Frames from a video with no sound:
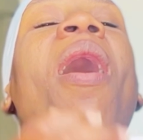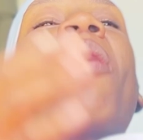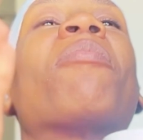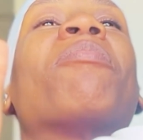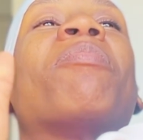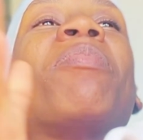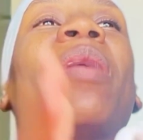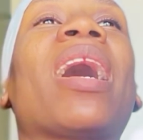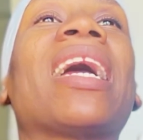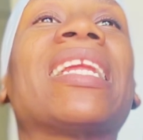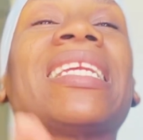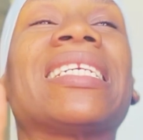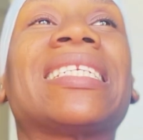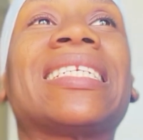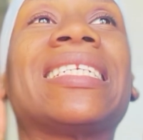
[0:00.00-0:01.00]

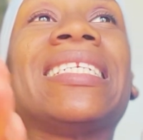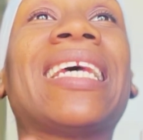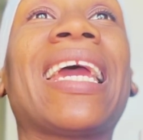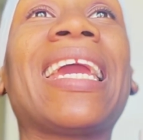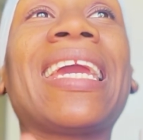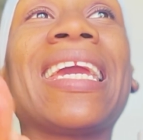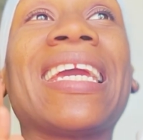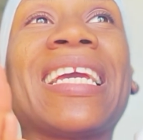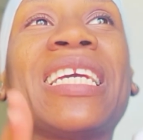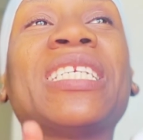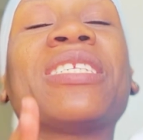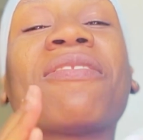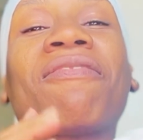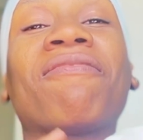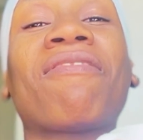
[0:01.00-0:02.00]
But today
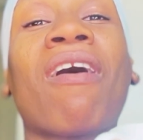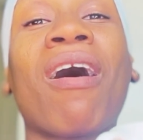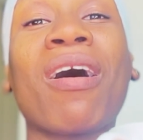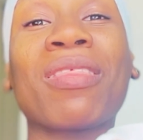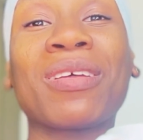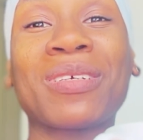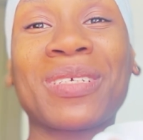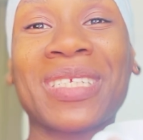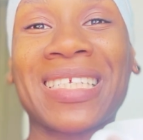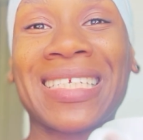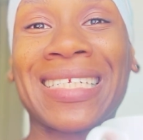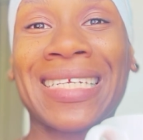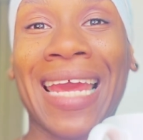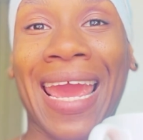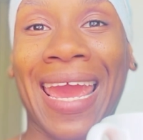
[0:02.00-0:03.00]
is Father's
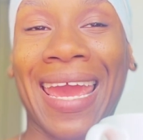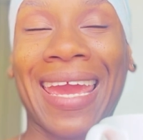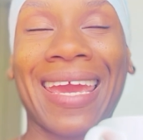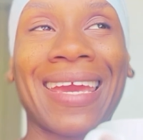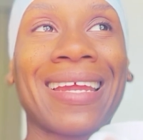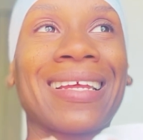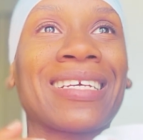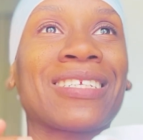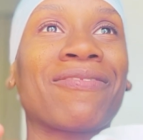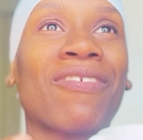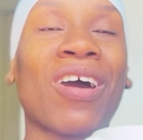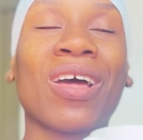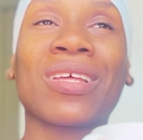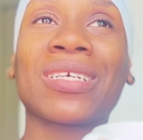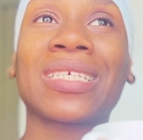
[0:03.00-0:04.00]
Day. It is
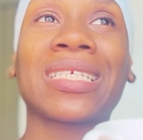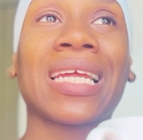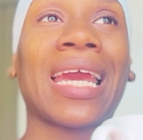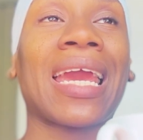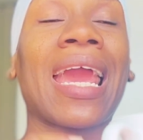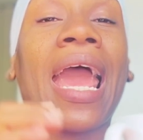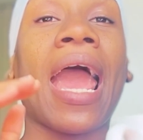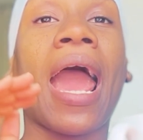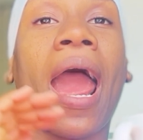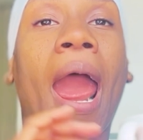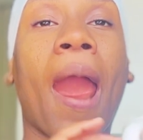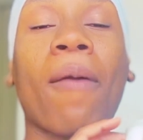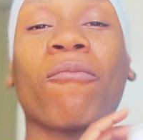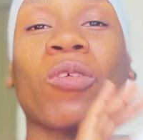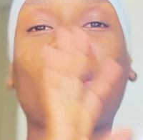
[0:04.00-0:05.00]
Father's Day.
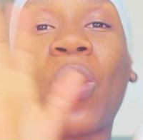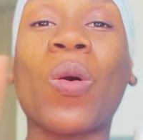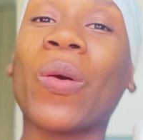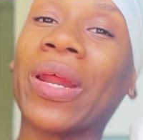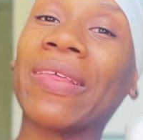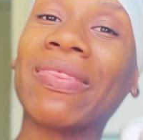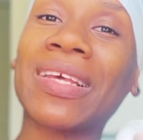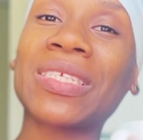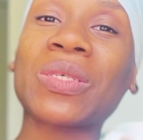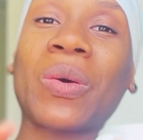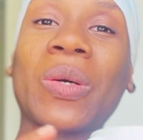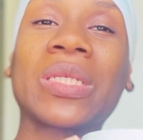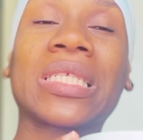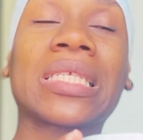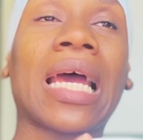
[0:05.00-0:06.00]
I'm recording this
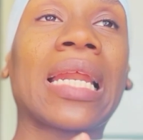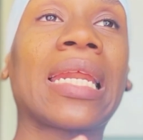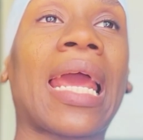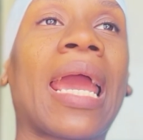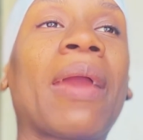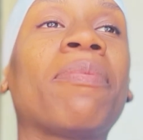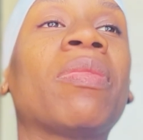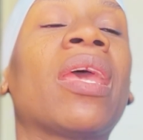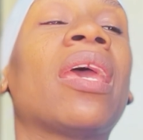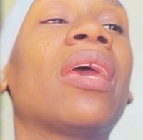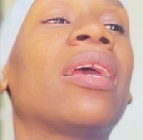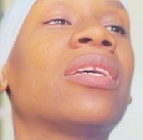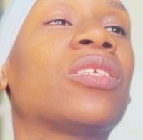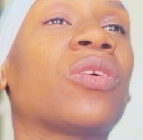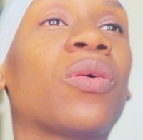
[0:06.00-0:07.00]
on Sunday.
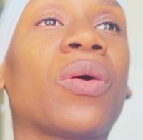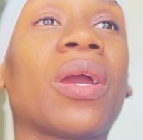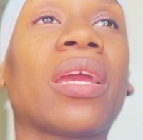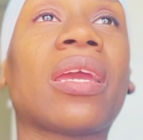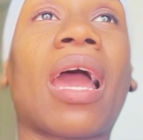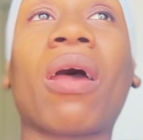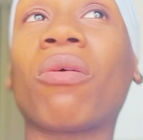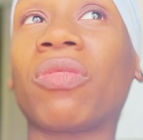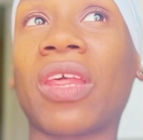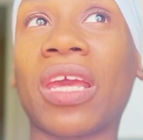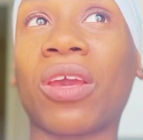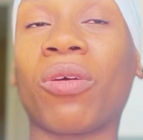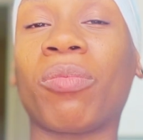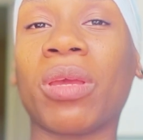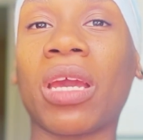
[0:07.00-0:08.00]
So I don't think
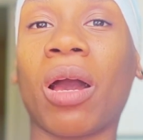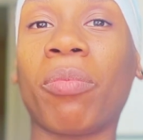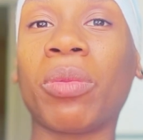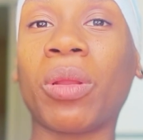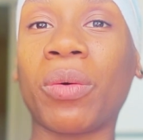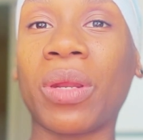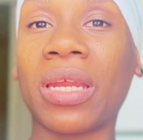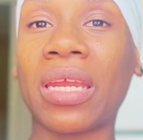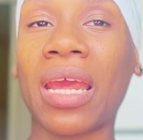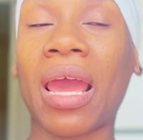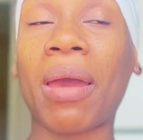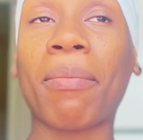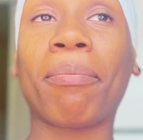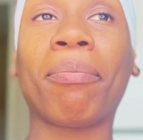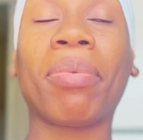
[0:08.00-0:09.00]
it'll be uploaded
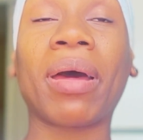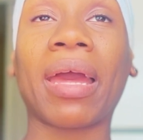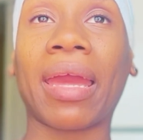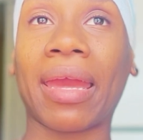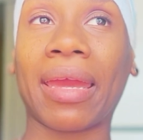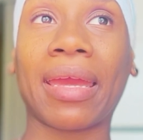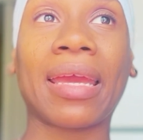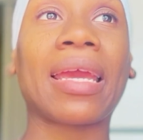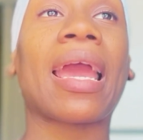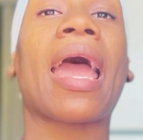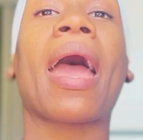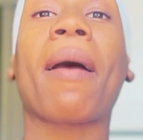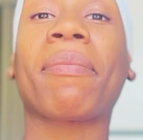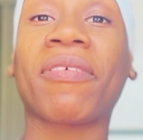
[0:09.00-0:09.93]
yet. But happy